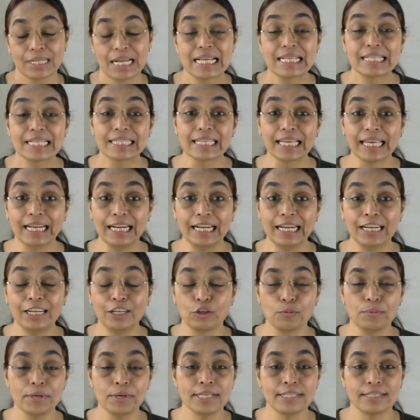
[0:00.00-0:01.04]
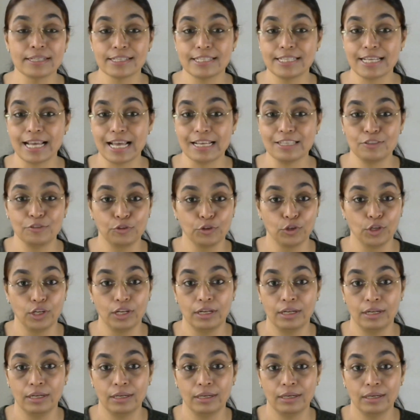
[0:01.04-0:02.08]
skill to be
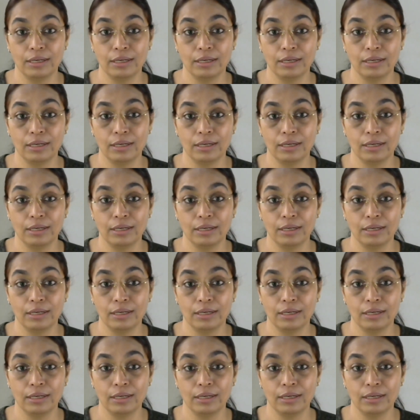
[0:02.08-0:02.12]
successful,